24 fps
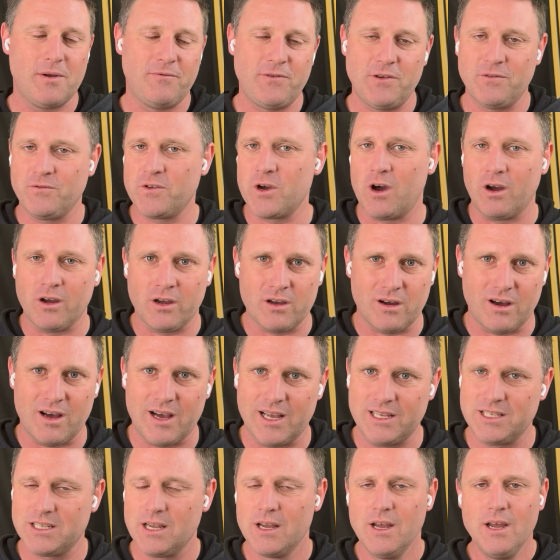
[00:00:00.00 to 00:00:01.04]
If you've got
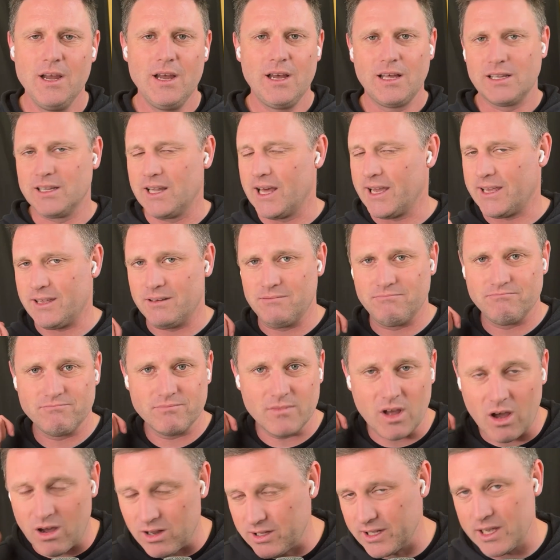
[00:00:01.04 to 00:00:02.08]
guys like an
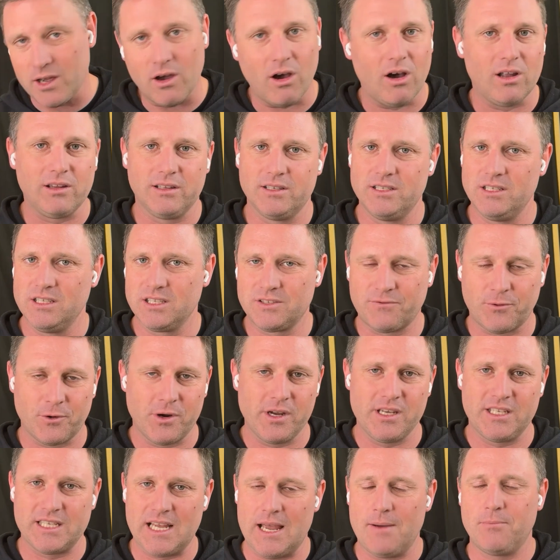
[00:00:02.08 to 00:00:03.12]
Ollie Hollands, for
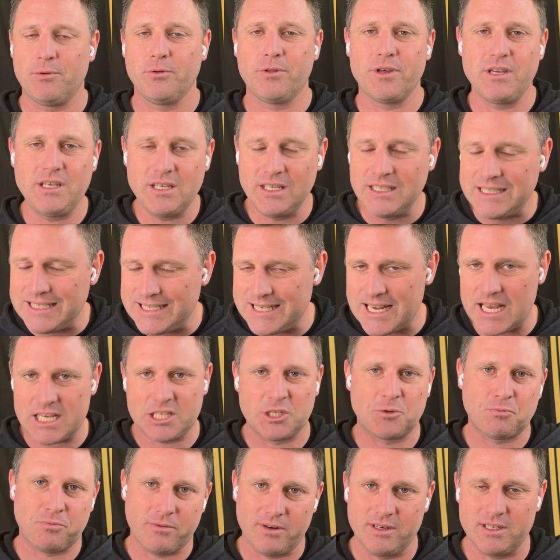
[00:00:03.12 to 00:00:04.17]
example, that you're
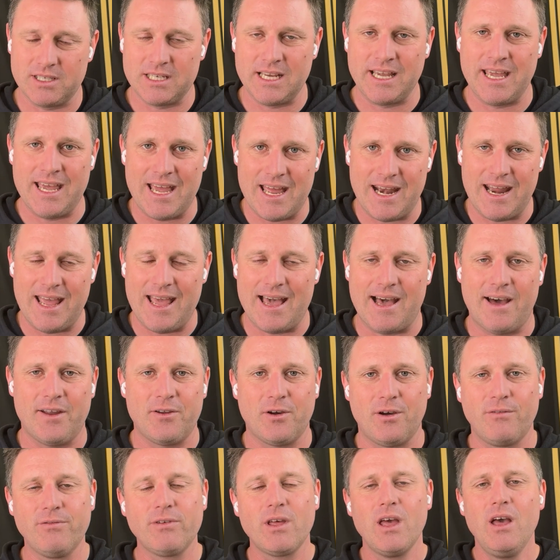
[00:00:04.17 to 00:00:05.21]
desperate to get out
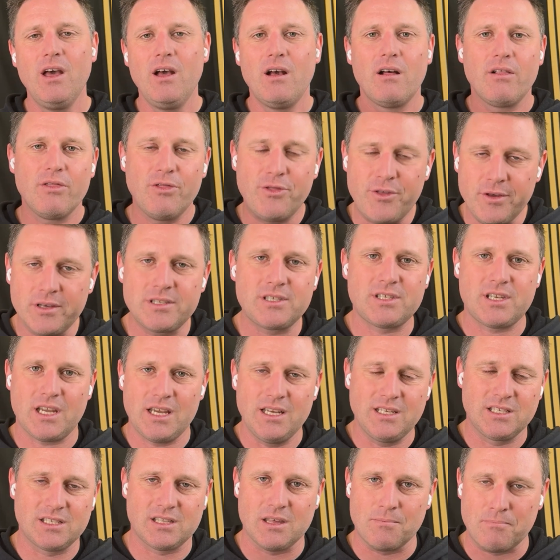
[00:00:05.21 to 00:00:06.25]
of, this
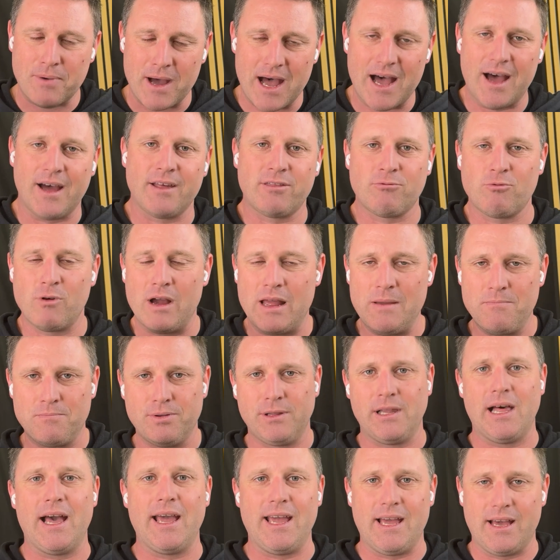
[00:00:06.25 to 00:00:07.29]
is the pathway
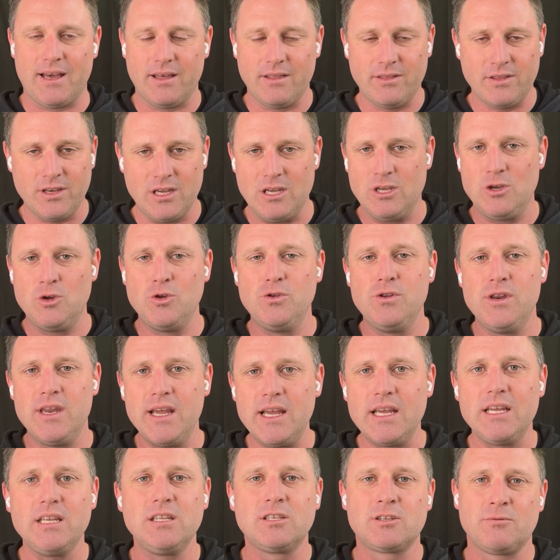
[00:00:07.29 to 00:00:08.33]
player that you
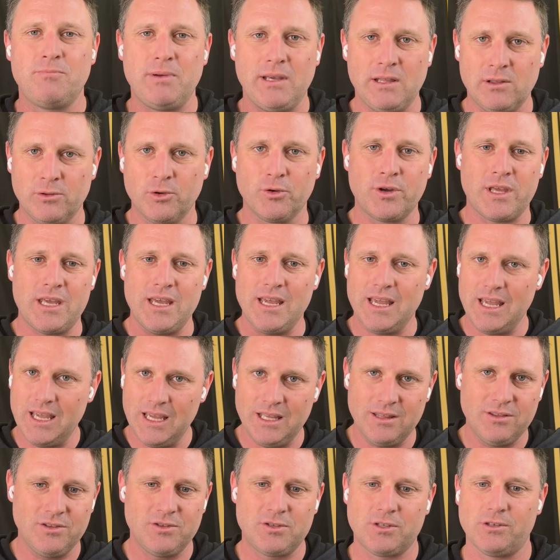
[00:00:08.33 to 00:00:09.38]
need to be looking
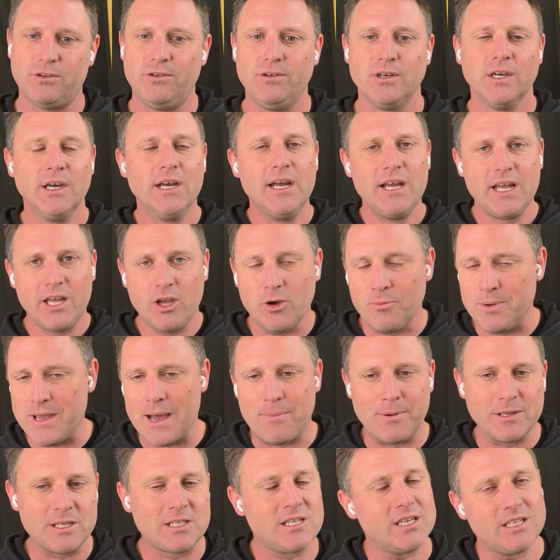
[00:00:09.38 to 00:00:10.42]
into. He'll be
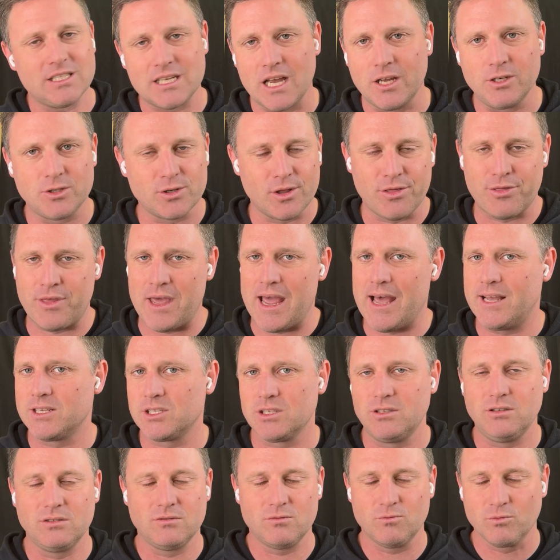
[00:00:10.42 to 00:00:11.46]
up at
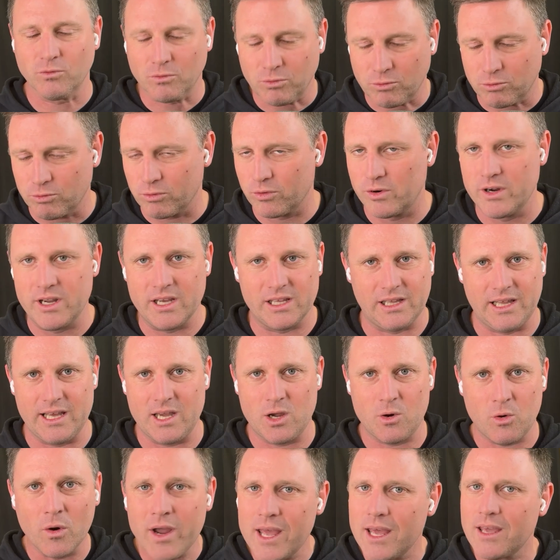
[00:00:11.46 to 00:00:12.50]
600,000 really
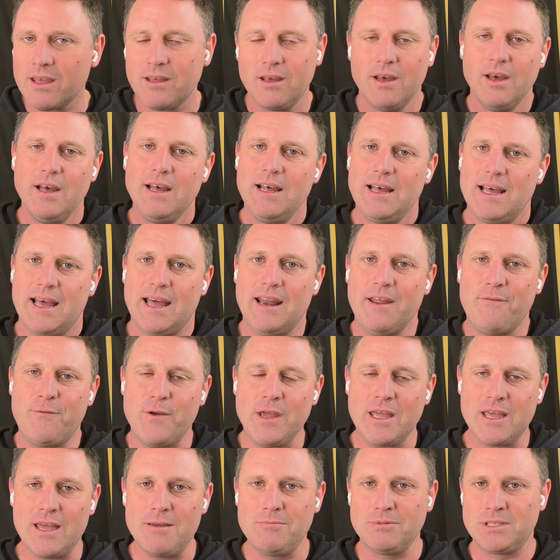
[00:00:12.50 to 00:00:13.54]
quick. And if
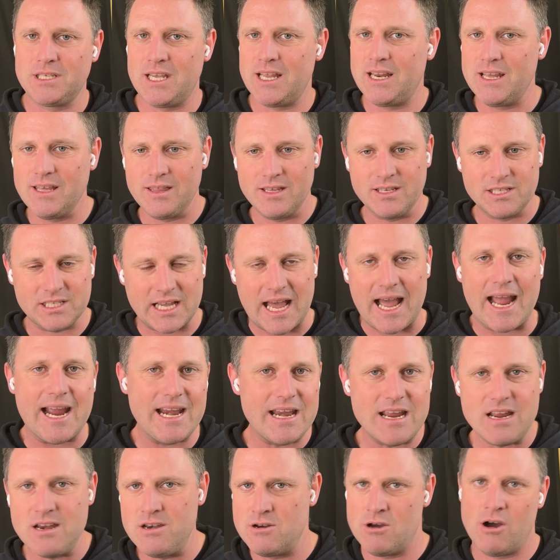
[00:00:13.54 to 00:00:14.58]
he keeps hitting this
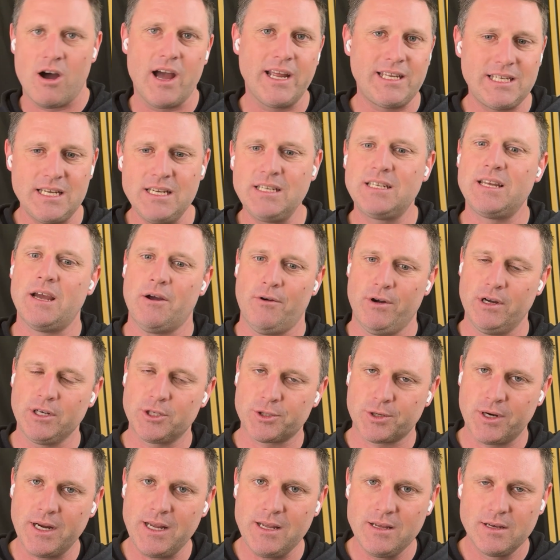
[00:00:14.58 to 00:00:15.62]
80-90
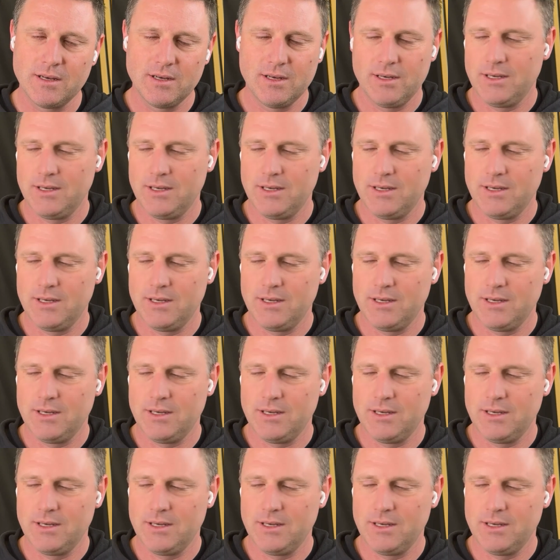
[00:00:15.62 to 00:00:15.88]
territory,